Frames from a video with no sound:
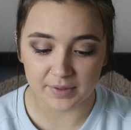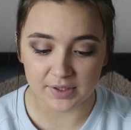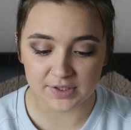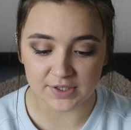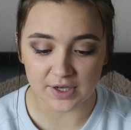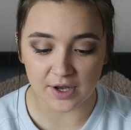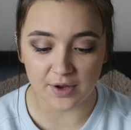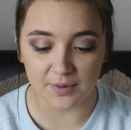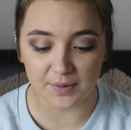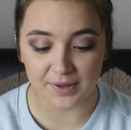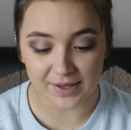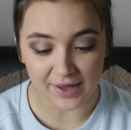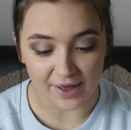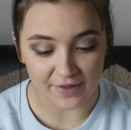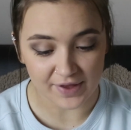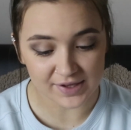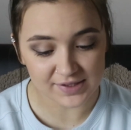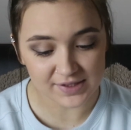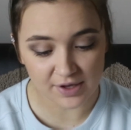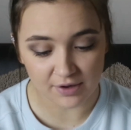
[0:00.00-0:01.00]
So
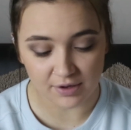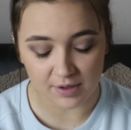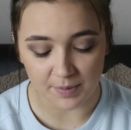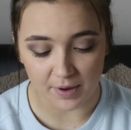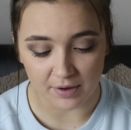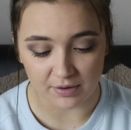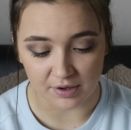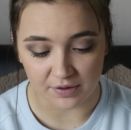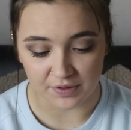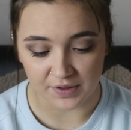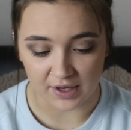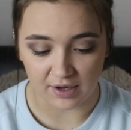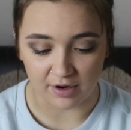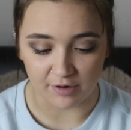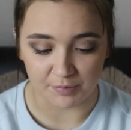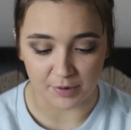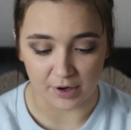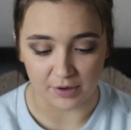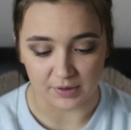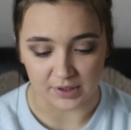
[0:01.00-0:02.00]
yeah, that's the only bone I think
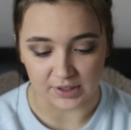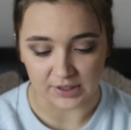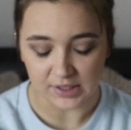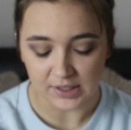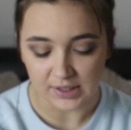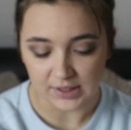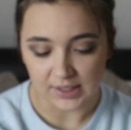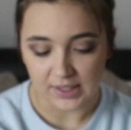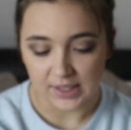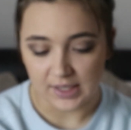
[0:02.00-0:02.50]
I've broken.